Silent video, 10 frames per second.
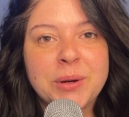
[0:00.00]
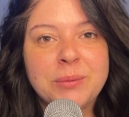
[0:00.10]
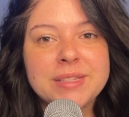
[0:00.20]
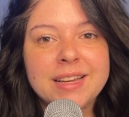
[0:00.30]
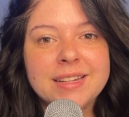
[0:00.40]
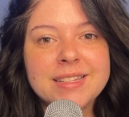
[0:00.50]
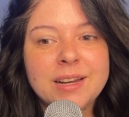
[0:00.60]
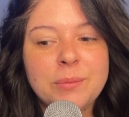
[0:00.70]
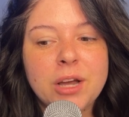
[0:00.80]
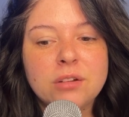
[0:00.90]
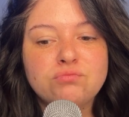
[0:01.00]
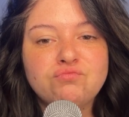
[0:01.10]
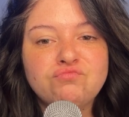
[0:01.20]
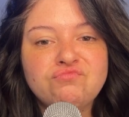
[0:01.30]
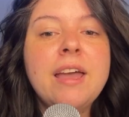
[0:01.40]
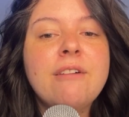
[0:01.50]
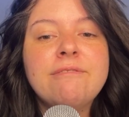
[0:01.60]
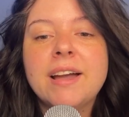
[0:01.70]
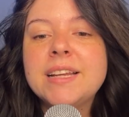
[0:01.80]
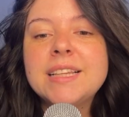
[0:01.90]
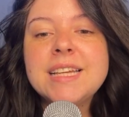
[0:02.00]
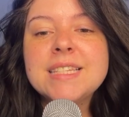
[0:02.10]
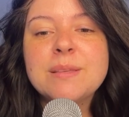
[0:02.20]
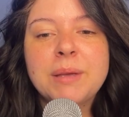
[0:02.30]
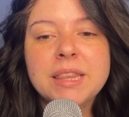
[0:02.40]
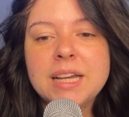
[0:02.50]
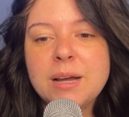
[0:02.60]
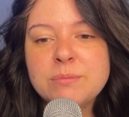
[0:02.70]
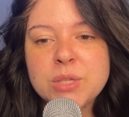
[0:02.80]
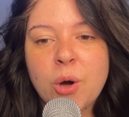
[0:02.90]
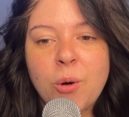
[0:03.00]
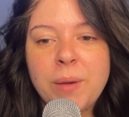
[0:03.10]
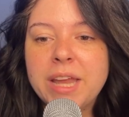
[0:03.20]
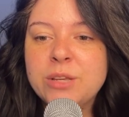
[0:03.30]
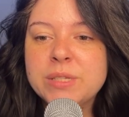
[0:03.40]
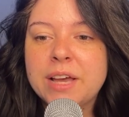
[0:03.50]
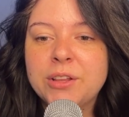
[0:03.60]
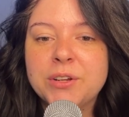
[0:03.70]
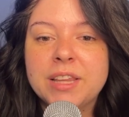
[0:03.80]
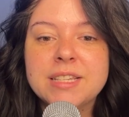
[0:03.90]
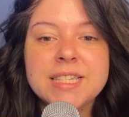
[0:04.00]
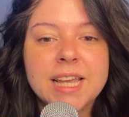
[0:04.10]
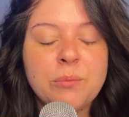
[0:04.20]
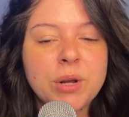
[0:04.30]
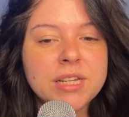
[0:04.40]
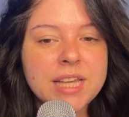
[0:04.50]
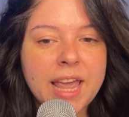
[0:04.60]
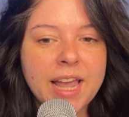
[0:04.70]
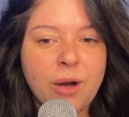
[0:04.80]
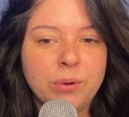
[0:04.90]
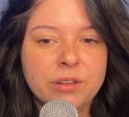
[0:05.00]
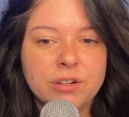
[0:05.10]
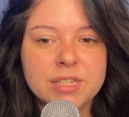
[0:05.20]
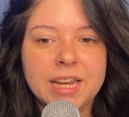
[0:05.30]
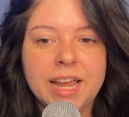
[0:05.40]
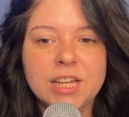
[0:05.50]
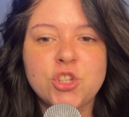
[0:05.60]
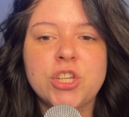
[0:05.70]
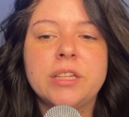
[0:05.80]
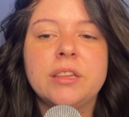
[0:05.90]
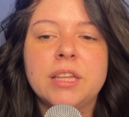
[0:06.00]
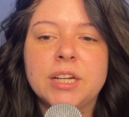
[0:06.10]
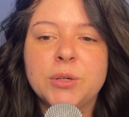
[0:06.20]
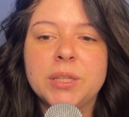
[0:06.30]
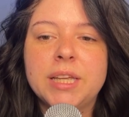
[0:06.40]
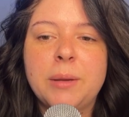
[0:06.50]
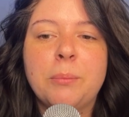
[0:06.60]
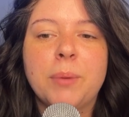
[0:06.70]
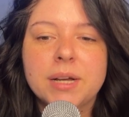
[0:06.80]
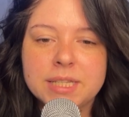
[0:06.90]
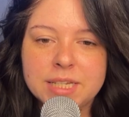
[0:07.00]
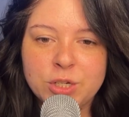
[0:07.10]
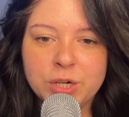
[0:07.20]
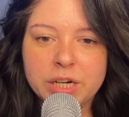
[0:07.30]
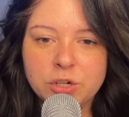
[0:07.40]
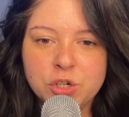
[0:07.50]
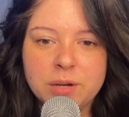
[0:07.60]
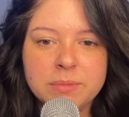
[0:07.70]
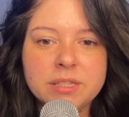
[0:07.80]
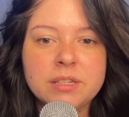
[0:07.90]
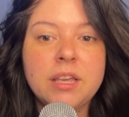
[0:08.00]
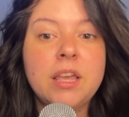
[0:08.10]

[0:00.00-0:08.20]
know what side it's going to be on. Finally, Samantha comes home and you tell her that Sam wanted to hang out with her today and she literally busted your eardrums.